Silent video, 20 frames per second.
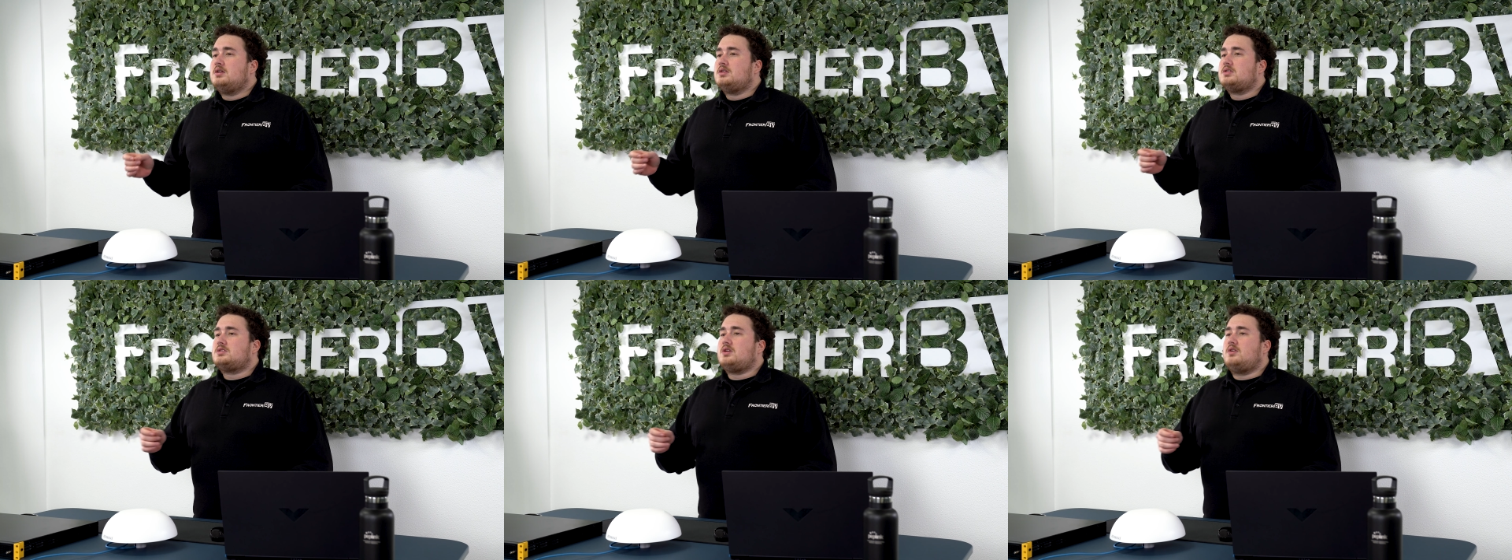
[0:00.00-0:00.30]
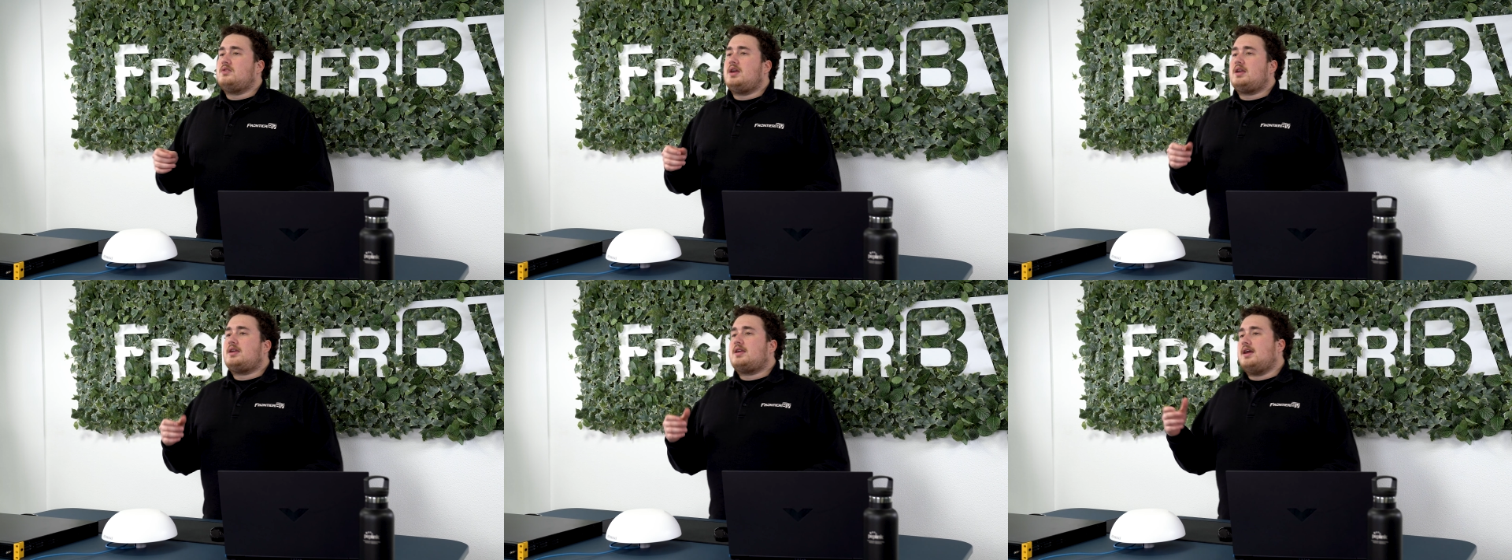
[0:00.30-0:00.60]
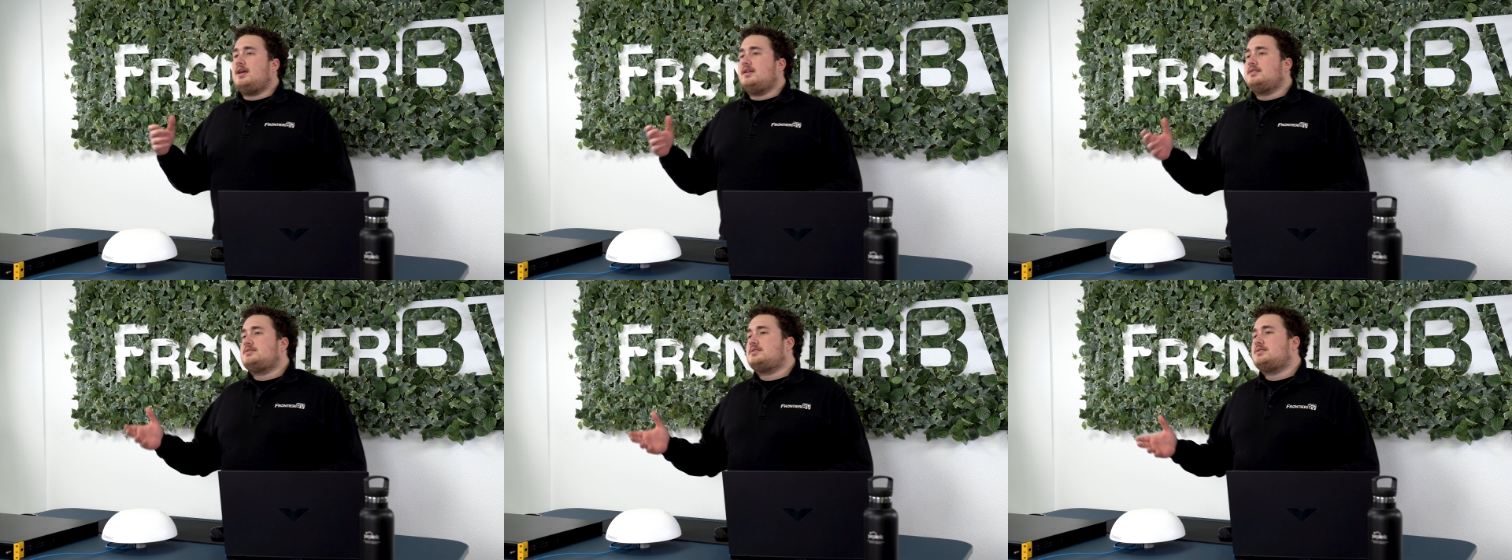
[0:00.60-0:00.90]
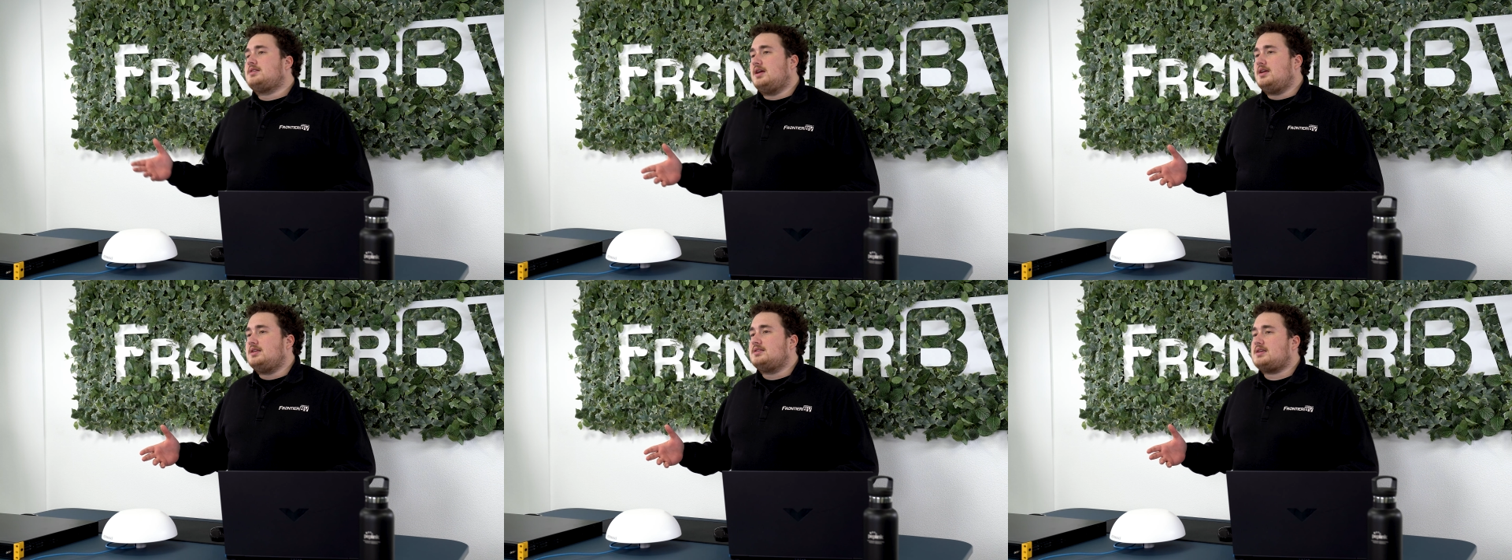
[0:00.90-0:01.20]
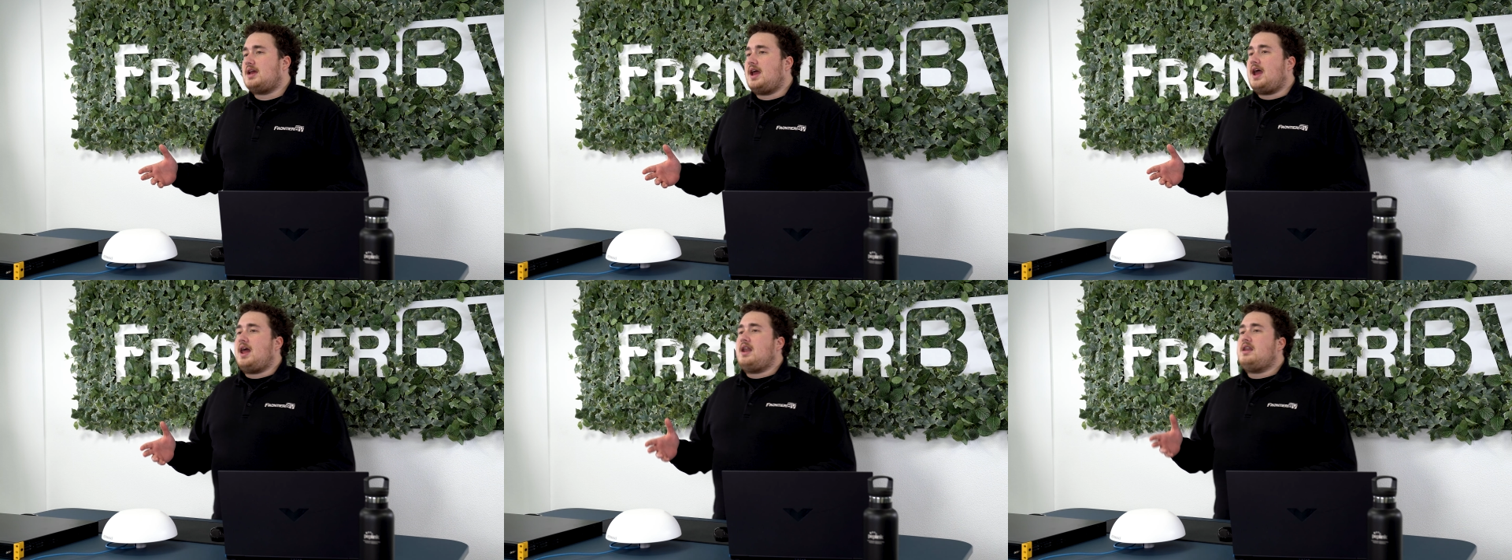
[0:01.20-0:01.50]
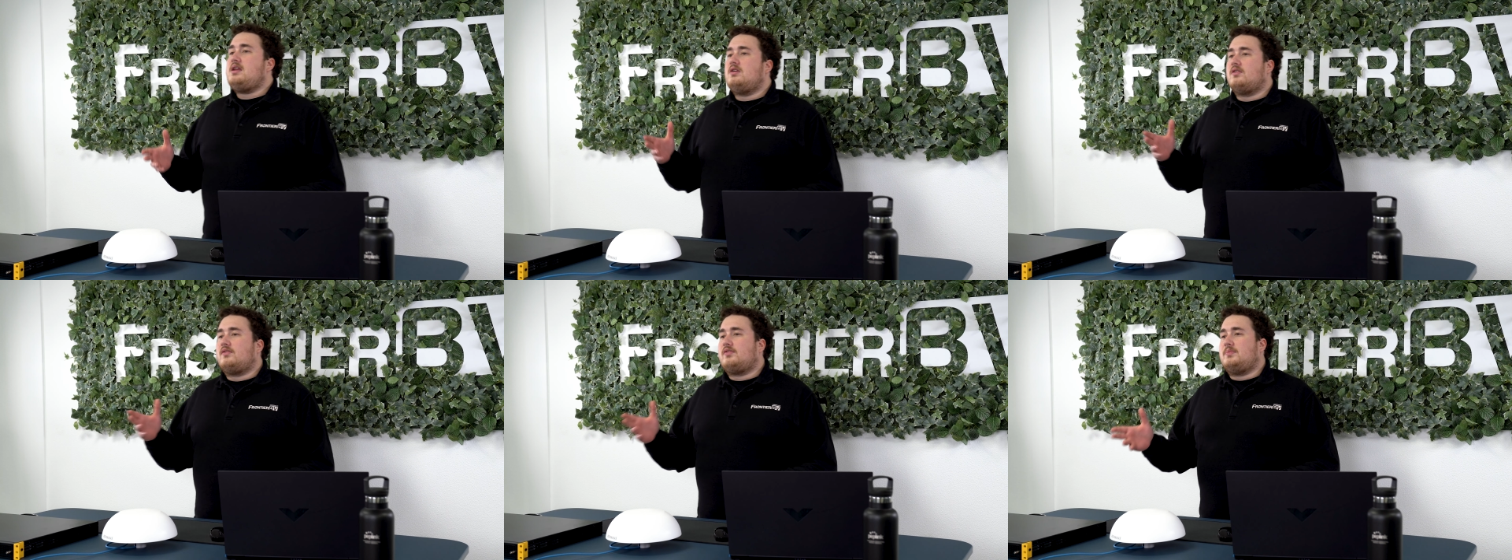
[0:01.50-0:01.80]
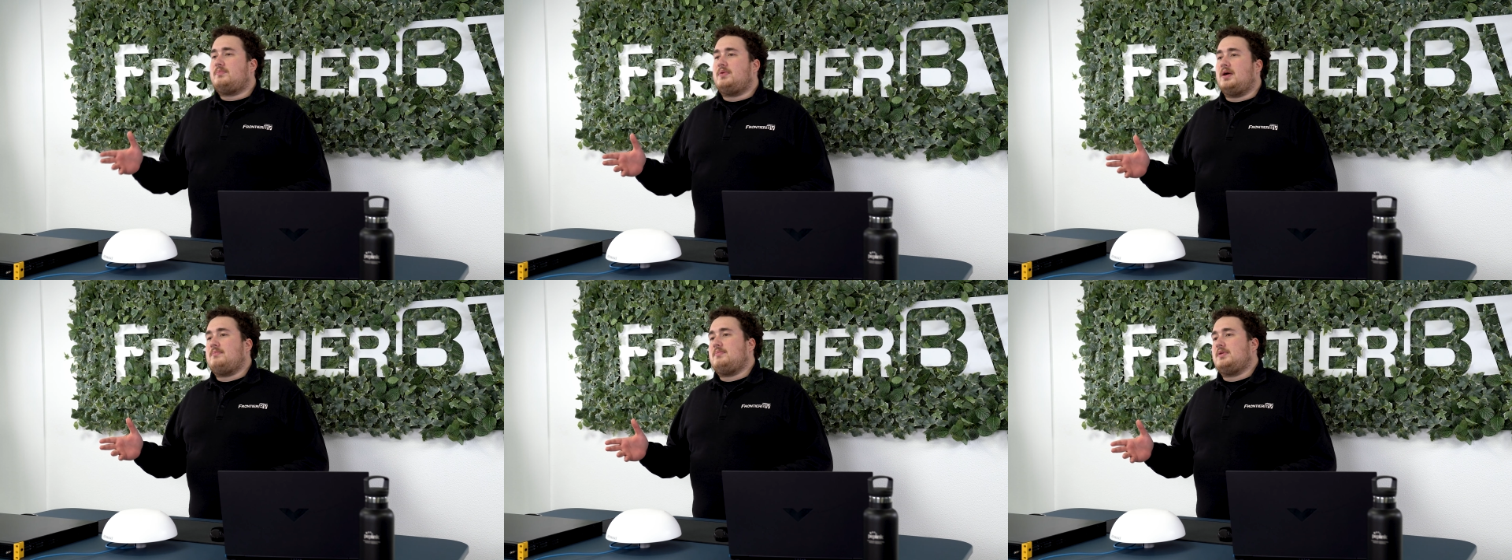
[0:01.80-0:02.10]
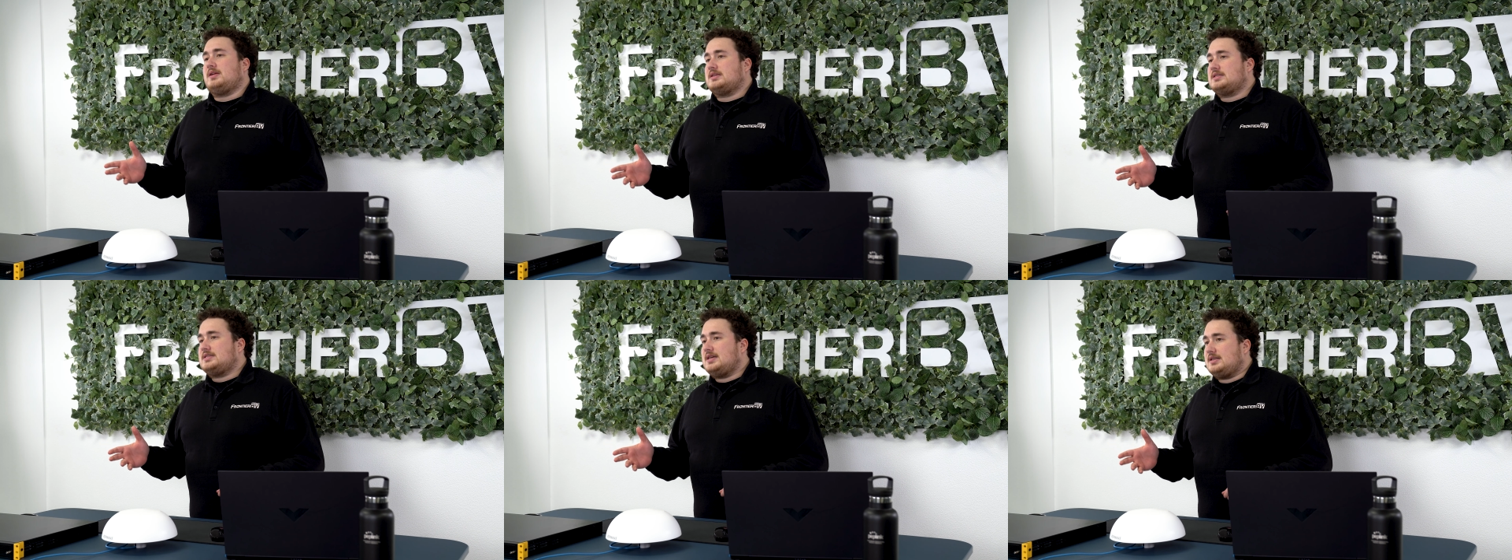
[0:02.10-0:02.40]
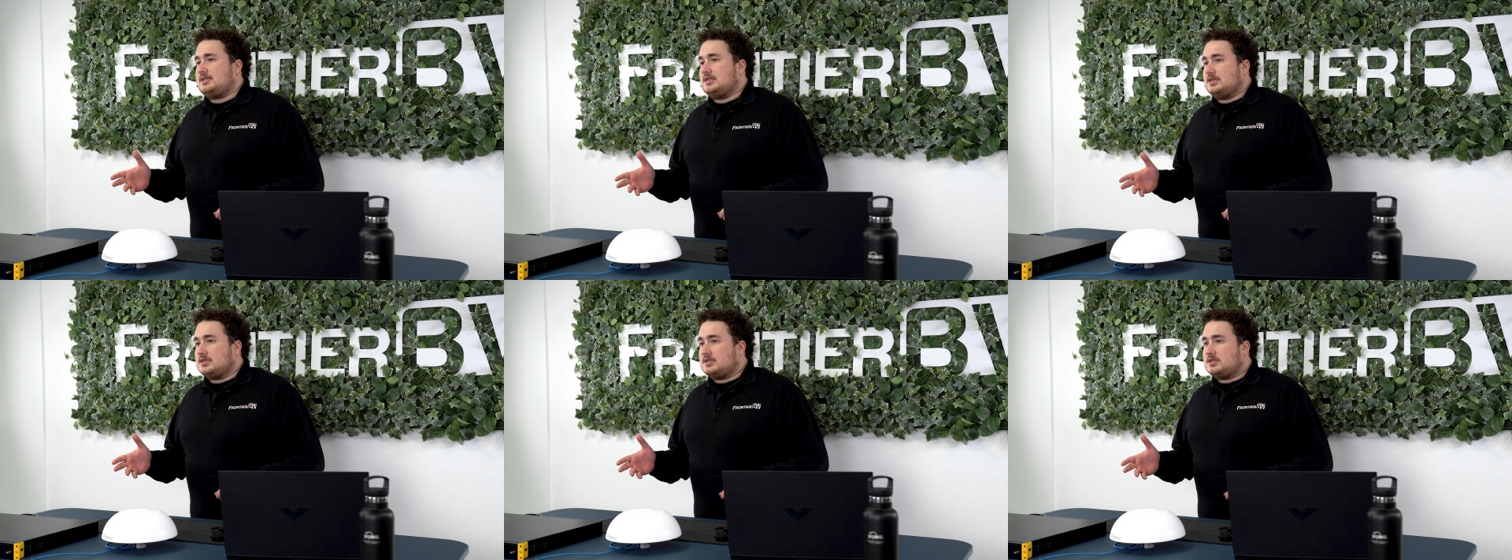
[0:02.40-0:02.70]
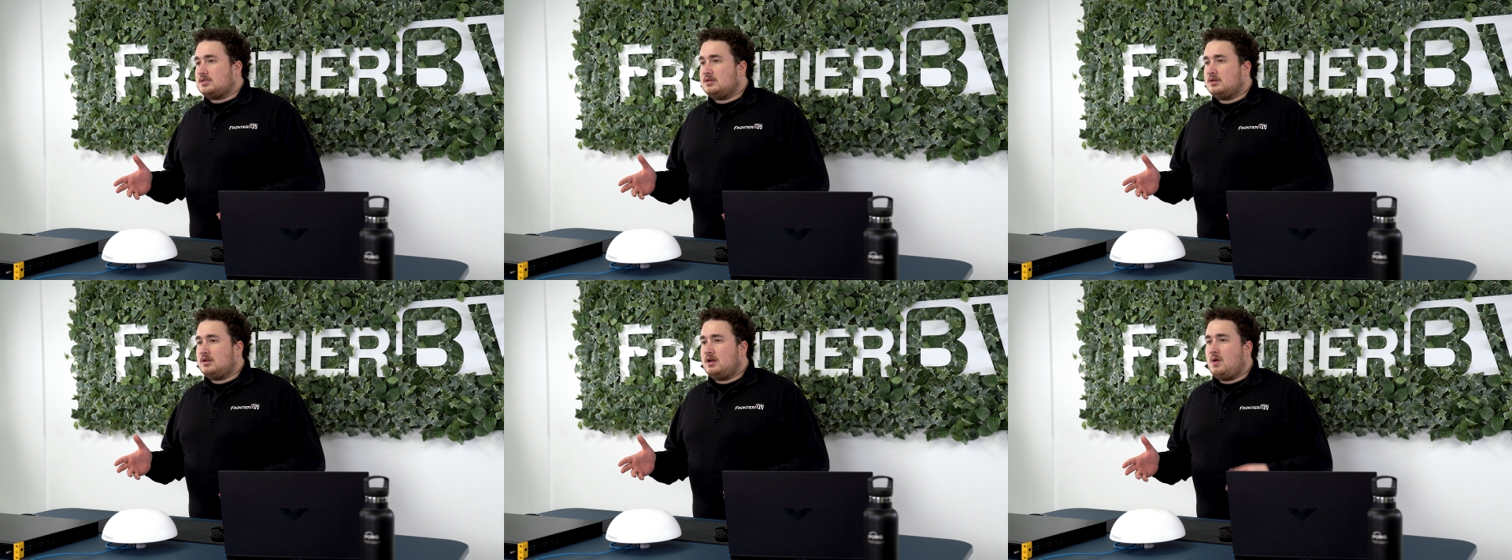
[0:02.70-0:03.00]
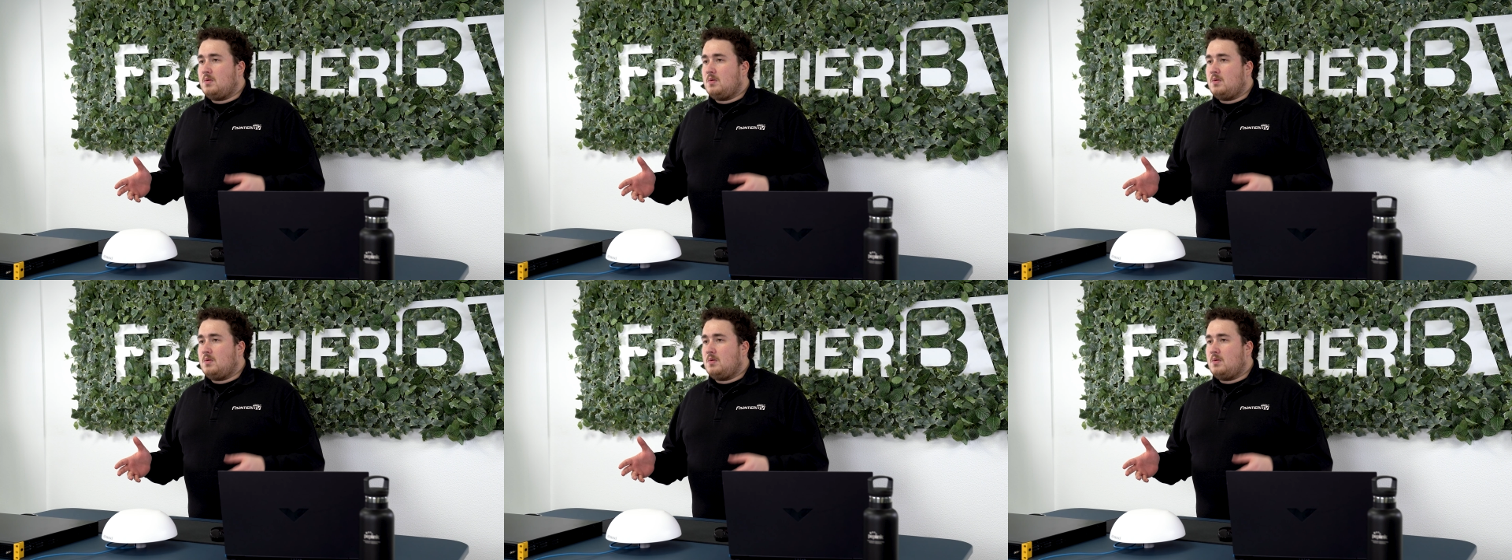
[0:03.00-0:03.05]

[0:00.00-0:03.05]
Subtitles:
so they can't change any of the Peplink settings,